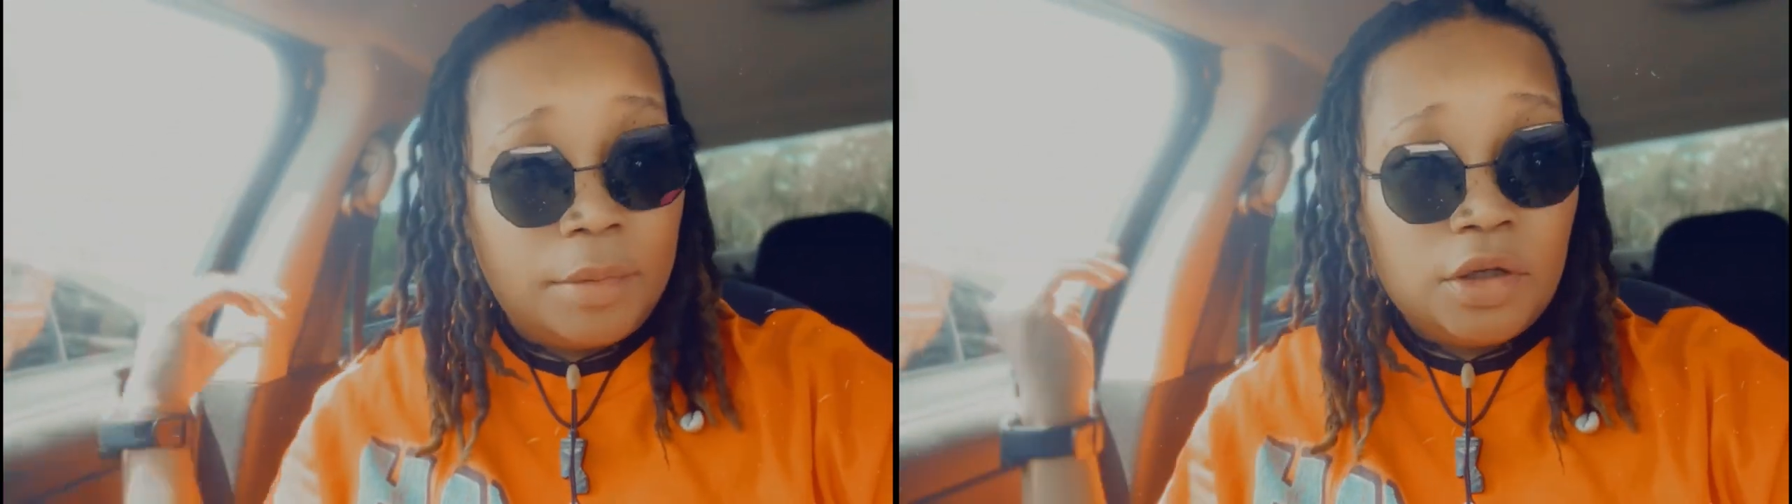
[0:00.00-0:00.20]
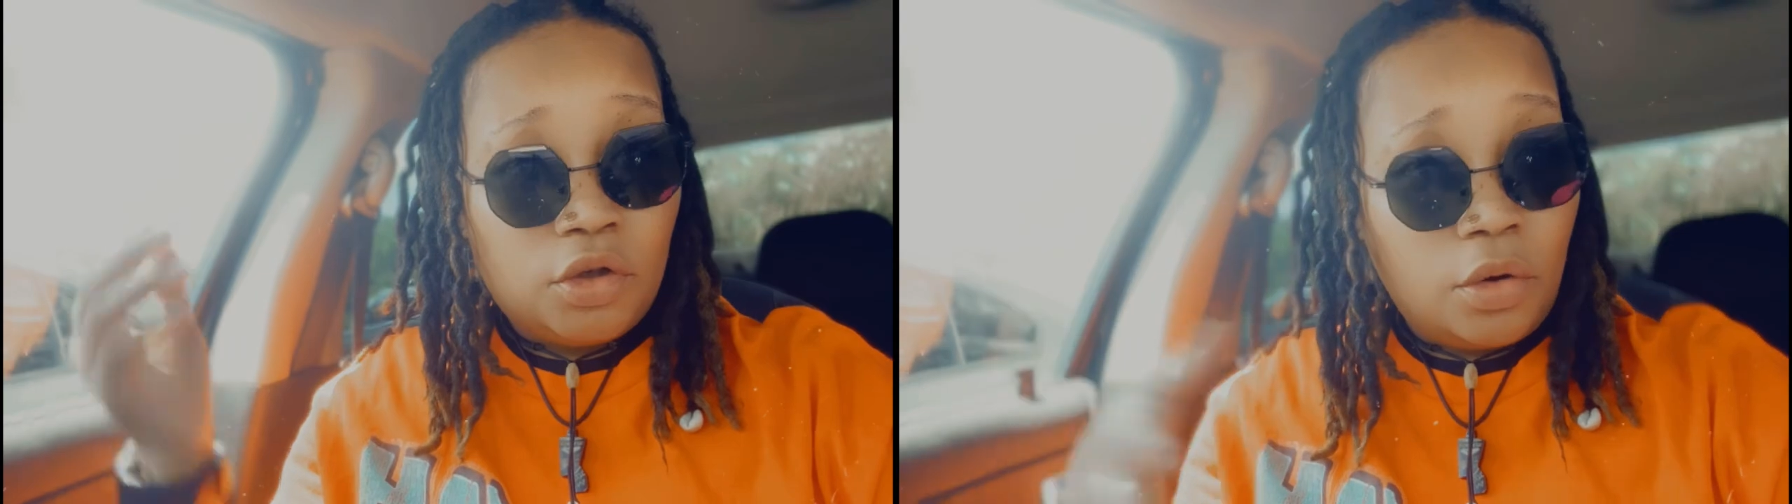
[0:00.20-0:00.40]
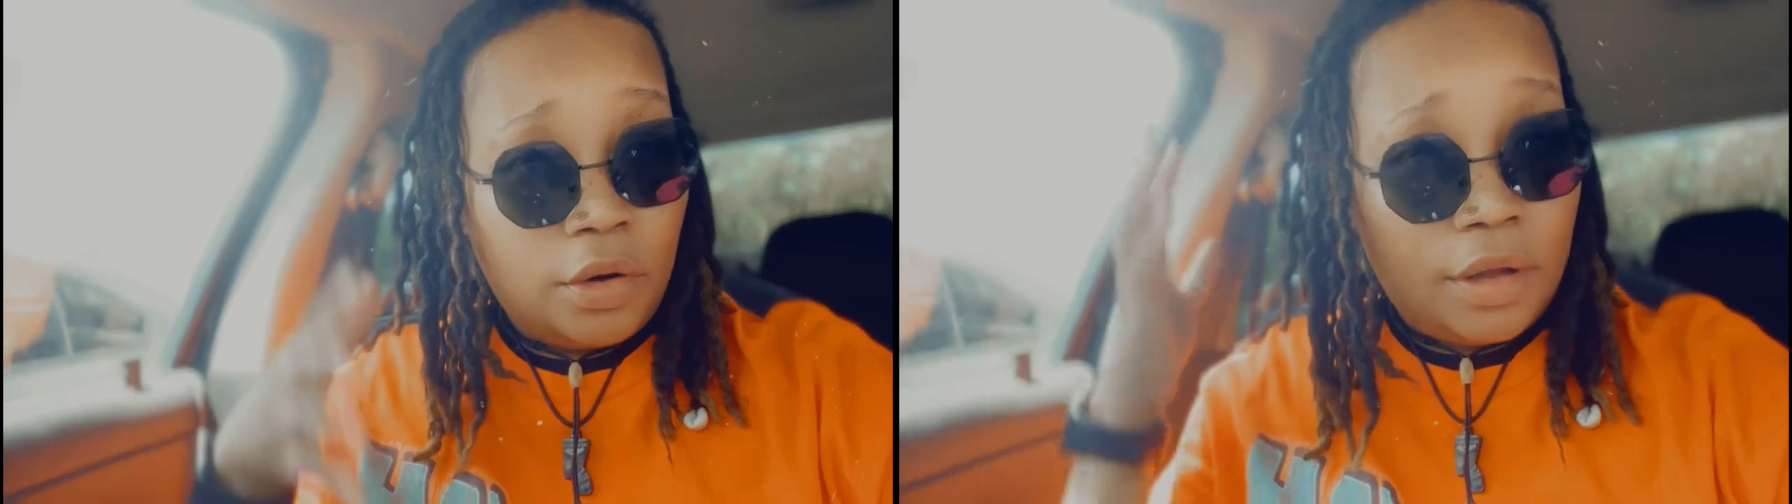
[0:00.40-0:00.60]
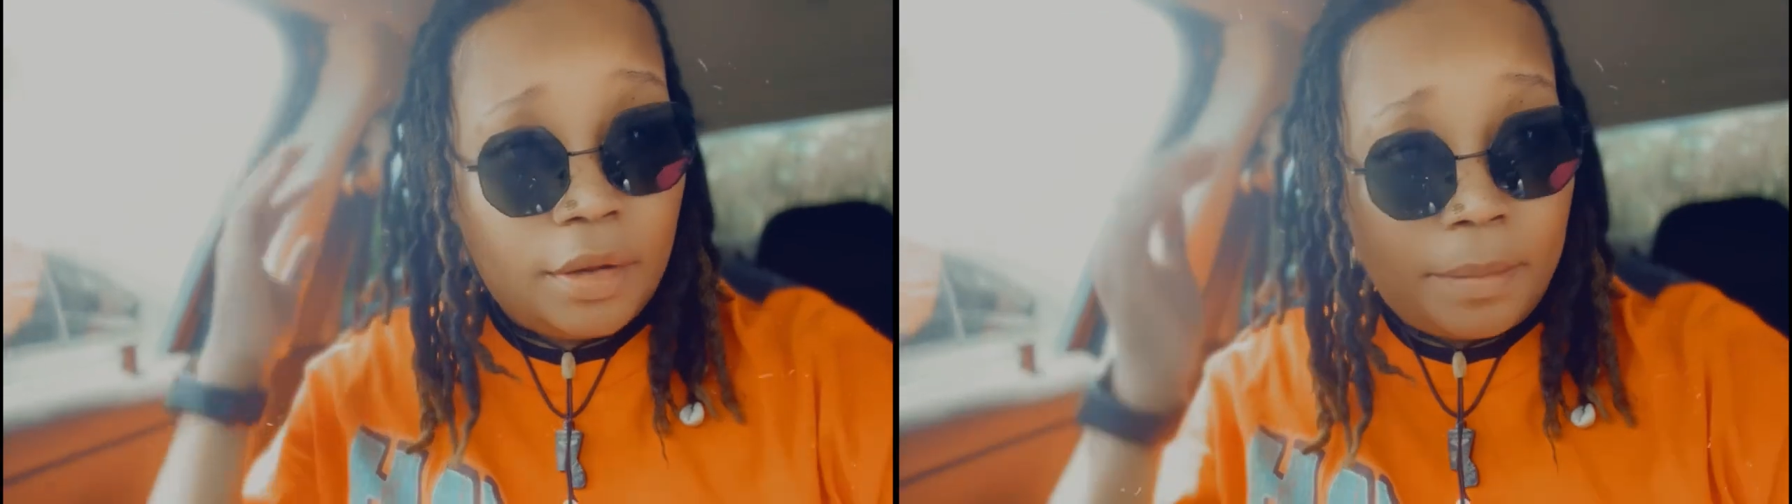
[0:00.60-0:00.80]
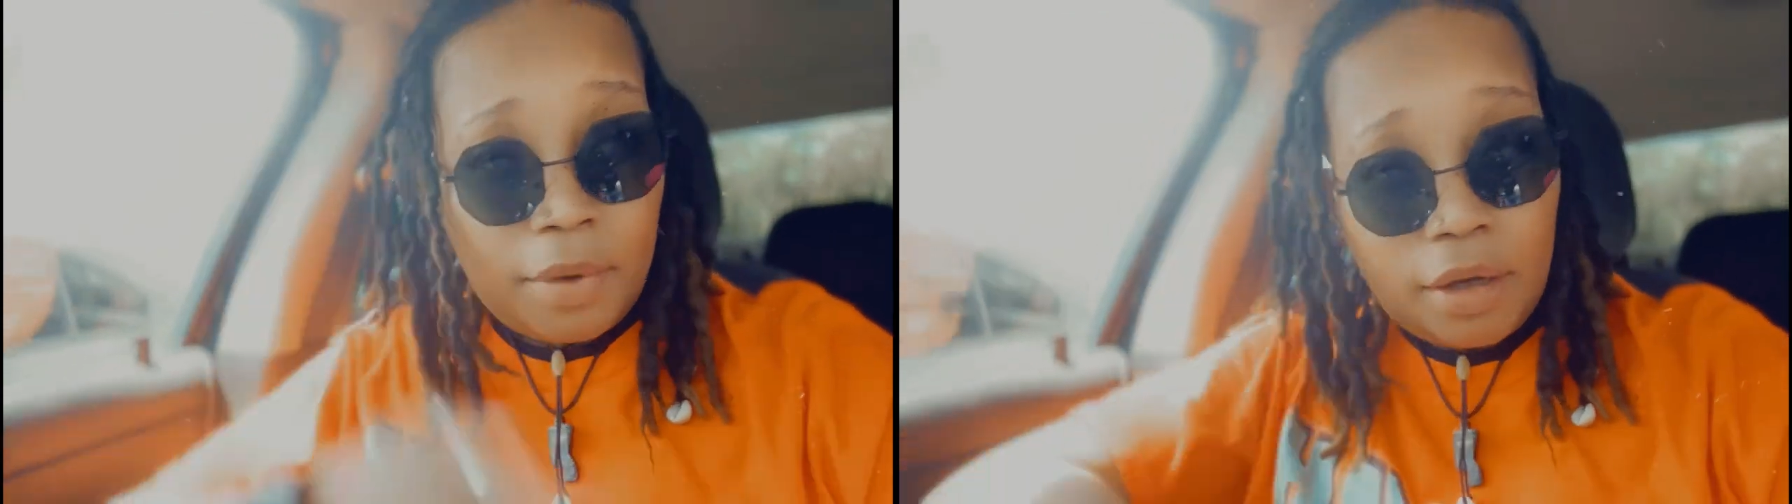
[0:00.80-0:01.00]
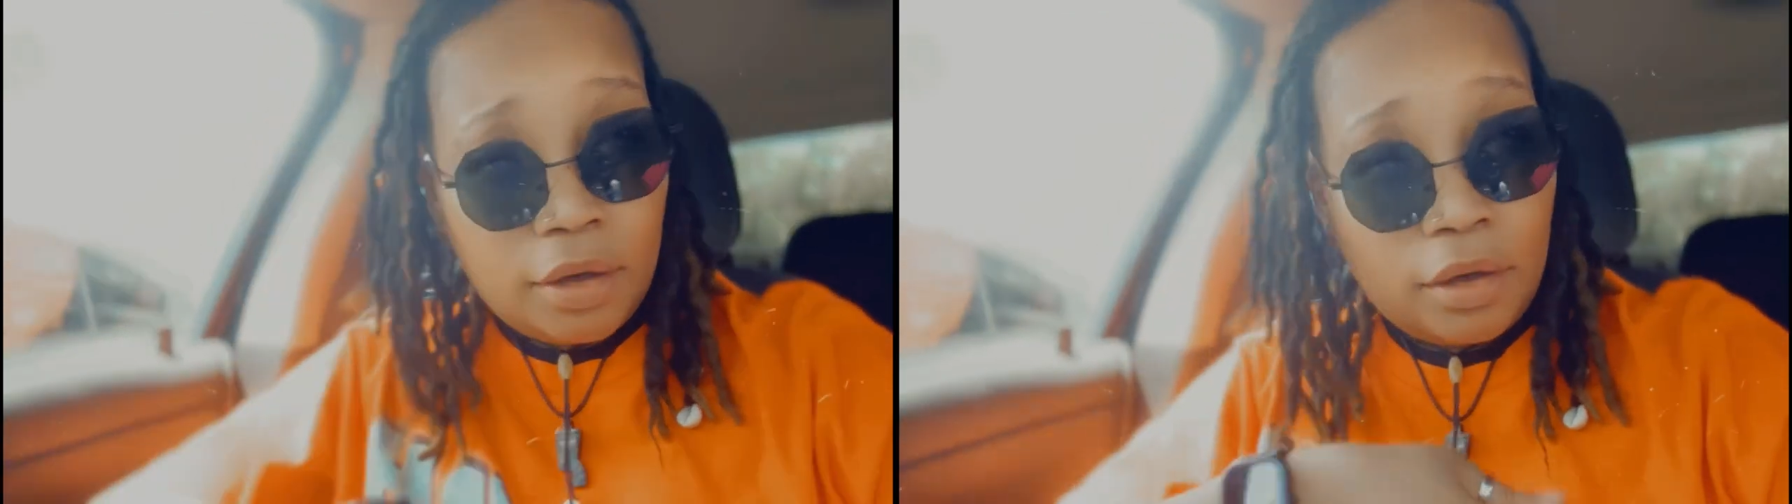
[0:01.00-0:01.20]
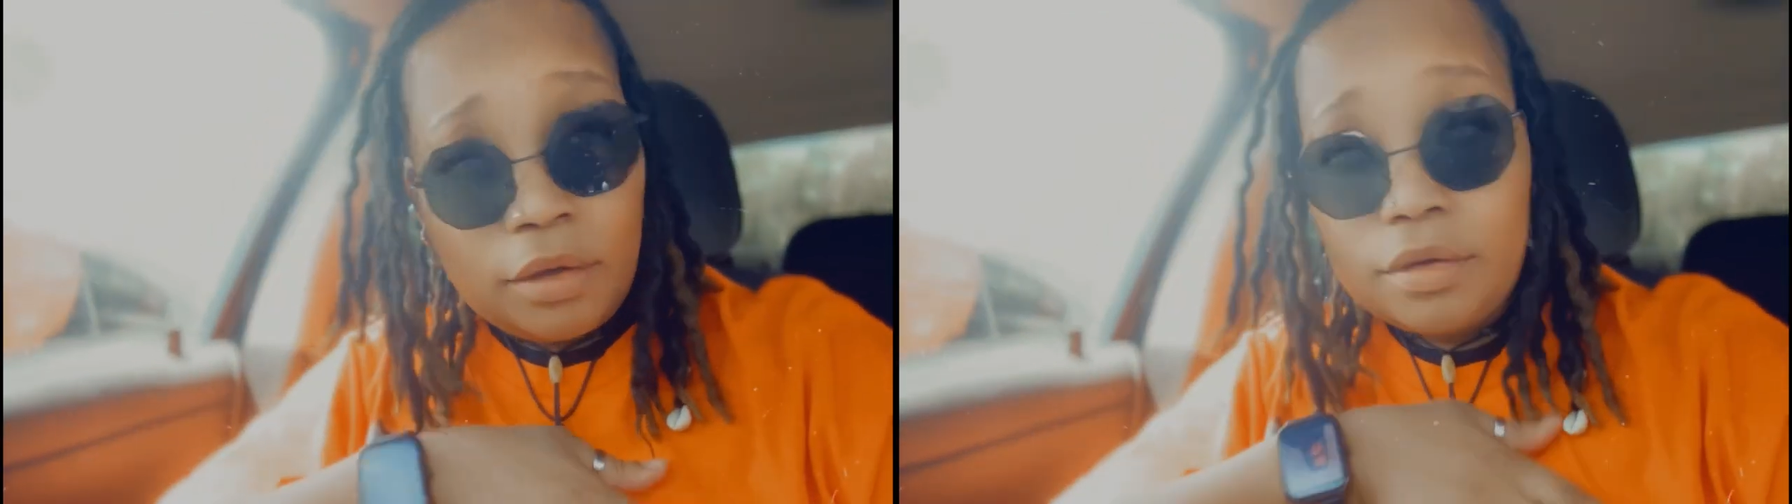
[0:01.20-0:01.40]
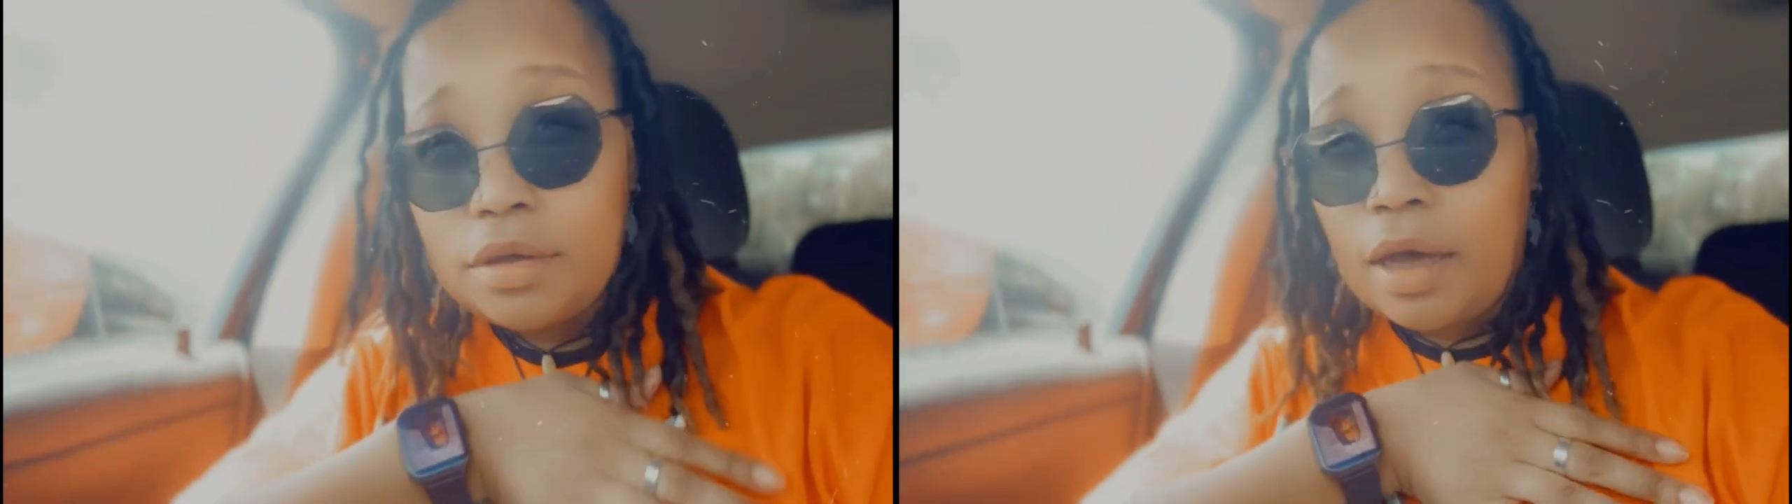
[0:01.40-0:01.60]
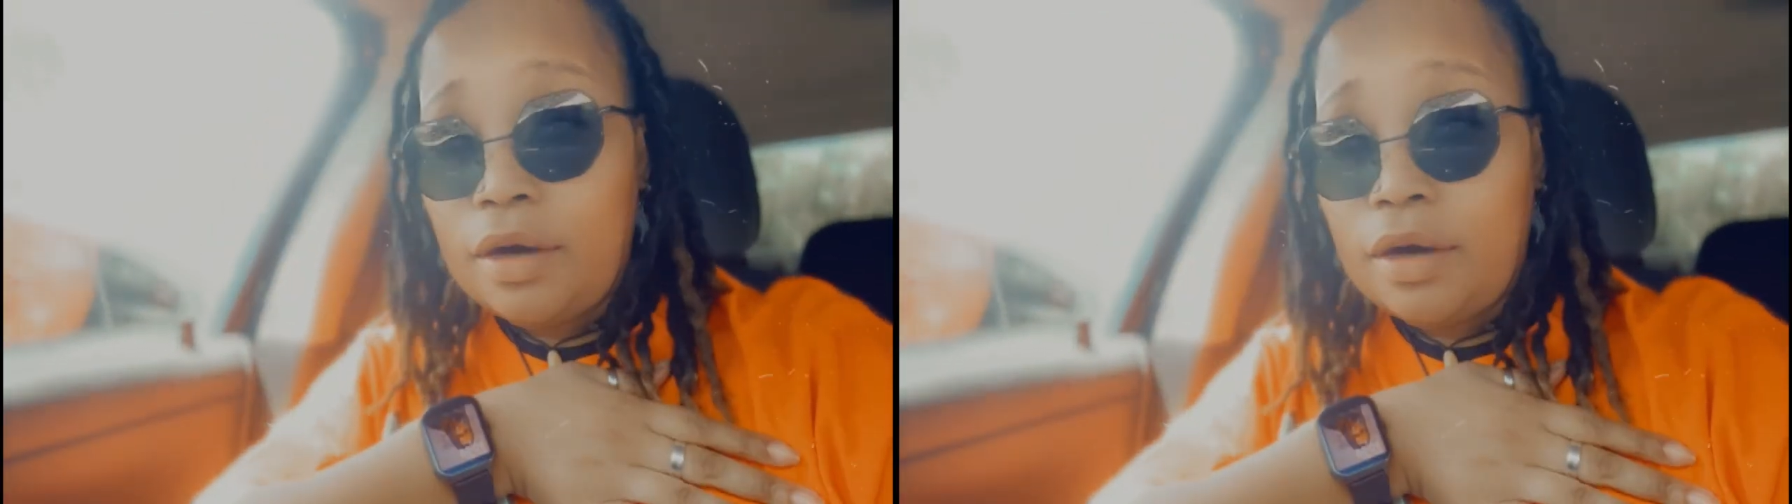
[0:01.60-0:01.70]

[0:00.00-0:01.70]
enjoy the meals.